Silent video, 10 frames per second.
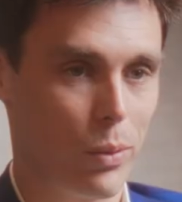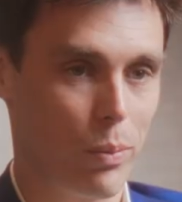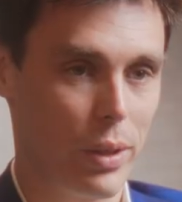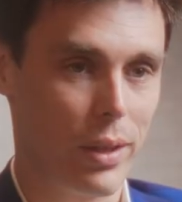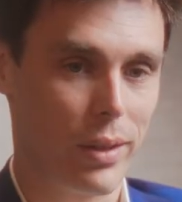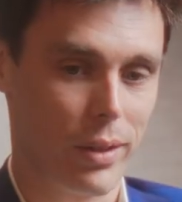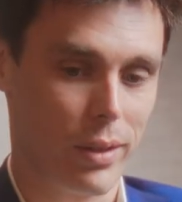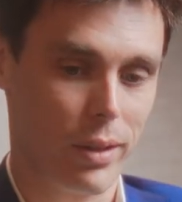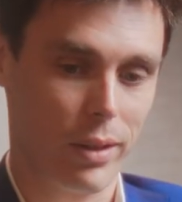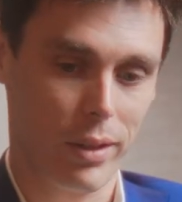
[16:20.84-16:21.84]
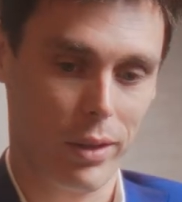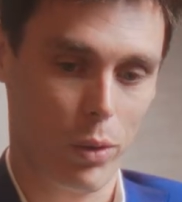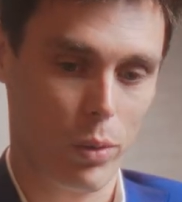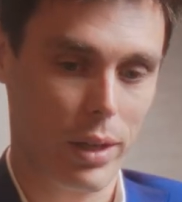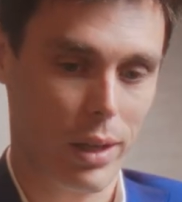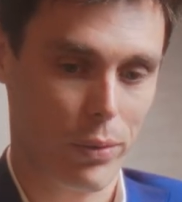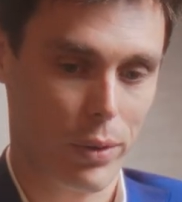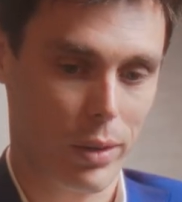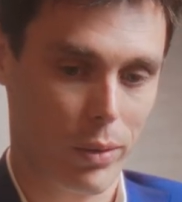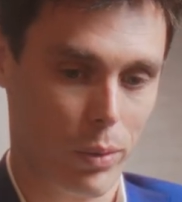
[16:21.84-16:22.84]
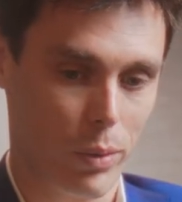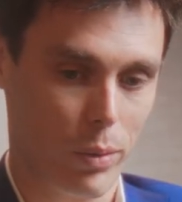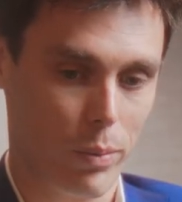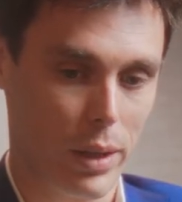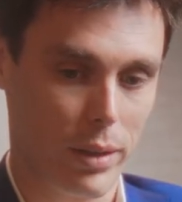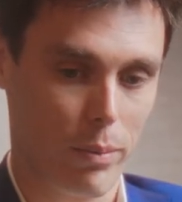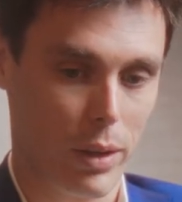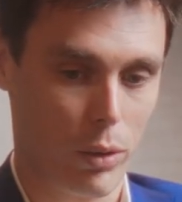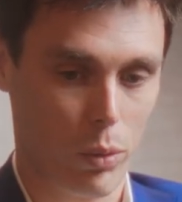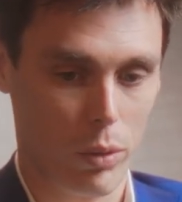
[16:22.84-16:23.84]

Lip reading: to be in good health, and to my two